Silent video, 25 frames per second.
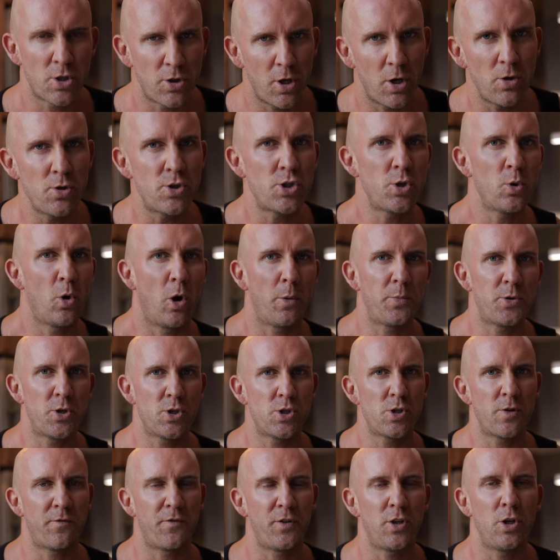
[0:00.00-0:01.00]
So those two
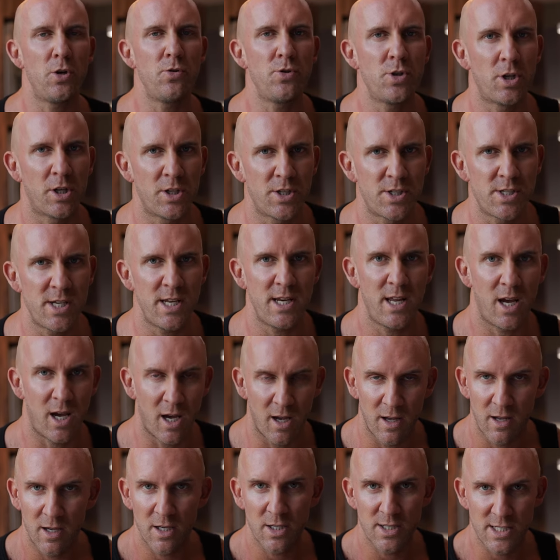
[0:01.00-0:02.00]
options are for you to consider: